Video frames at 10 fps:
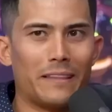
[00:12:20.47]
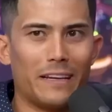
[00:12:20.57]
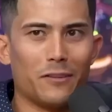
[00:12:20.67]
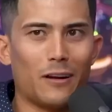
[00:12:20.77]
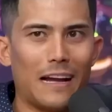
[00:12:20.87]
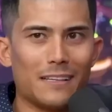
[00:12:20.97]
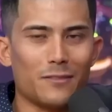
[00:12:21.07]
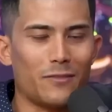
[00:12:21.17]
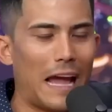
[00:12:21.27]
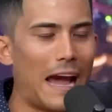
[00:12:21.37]
okay, about the other
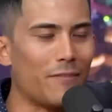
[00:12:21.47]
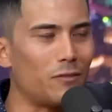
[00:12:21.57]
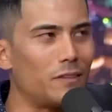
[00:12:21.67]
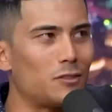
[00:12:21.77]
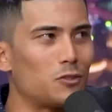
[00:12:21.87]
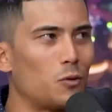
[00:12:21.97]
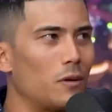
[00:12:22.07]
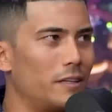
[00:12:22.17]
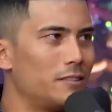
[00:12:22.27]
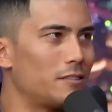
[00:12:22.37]
half of, half of the
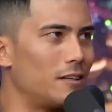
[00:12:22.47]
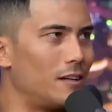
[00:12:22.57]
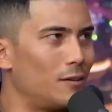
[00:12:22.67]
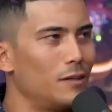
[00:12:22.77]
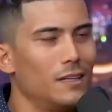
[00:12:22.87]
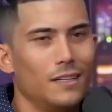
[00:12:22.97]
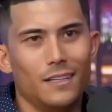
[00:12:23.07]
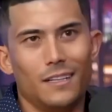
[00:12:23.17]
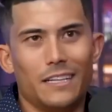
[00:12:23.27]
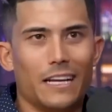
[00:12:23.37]
story. So,
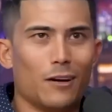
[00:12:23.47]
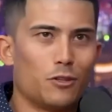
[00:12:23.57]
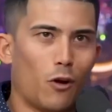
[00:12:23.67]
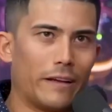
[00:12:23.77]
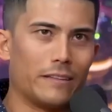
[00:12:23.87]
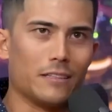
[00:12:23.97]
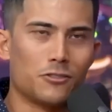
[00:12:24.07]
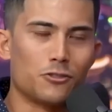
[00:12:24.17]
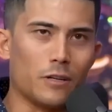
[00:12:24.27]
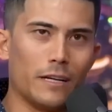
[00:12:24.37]
you know, during
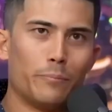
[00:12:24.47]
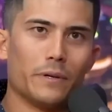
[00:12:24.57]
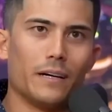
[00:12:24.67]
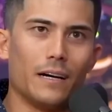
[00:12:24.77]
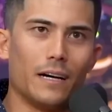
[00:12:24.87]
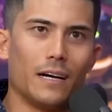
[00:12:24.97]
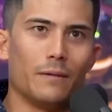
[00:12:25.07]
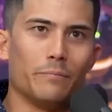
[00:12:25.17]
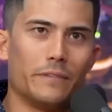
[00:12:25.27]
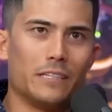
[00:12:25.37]
this trip,
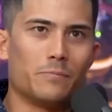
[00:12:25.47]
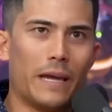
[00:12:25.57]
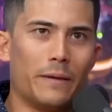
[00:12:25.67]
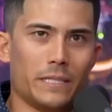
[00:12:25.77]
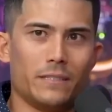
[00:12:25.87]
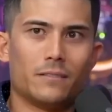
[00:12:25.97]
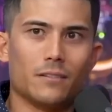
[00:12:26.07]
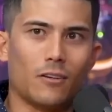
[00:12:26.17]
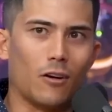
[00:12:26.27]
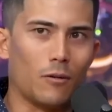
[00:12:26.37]
um, these
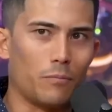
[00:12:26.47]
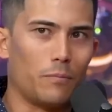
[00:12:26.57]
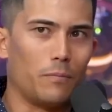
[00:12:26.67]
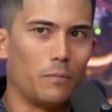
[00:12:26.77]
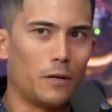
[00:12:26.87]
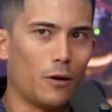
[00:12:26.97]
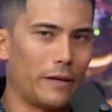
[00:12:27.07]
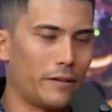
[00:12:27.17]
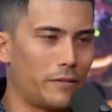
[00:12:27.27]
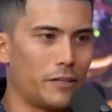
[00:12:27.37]
babies are
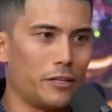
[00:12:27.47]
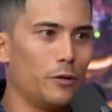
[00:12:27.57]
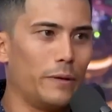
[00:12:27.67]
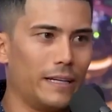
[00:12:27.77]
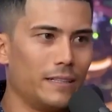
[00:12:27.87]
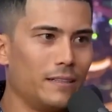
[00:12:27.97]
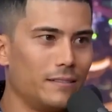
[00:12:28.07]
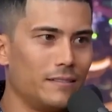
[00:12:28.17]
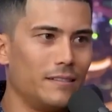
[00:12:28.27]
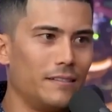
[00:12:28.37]
going canoeing.
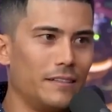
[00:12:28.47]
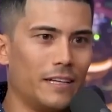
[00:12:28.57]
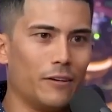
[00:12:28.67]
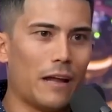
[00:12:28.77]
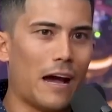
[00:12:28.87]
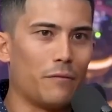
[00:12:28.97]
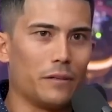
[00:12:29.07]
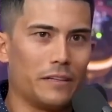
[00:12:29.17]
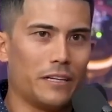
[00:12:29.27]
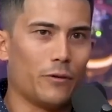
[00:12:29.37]
You know, not
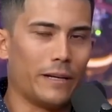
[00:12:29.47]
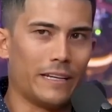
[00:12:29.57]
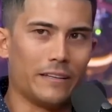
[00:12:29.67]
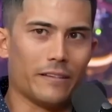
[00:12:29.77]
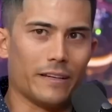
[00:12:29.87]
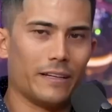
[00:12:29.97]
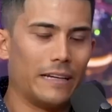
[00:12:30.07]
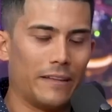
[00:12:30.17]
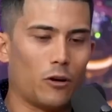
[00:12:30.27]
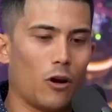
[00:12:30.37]
really knowing
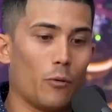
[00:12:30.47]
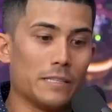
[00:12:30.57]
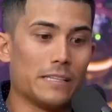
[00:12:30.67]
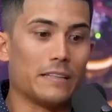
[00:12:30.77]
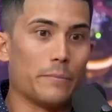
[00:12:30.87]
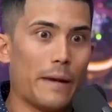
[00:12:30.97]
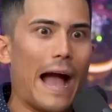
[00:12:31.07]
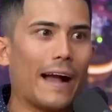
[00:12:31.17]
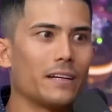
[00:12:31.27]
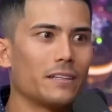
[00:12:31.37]
anything, and they're always at the
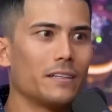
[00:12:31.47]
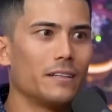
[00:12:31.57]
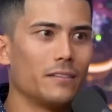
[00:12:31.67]
back.